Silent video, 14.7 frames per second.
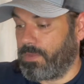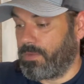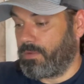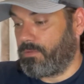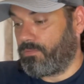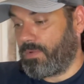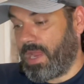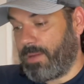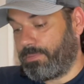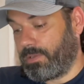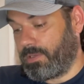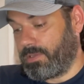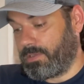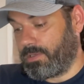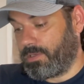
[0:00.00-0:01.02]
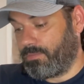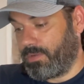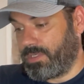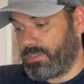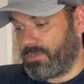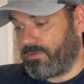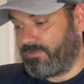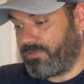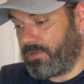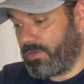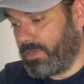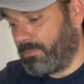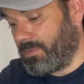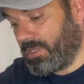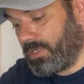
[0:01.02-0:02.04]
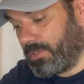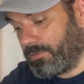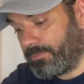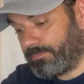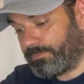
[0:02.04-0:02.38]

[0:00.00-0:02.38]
Rapala Original Floating Minnow.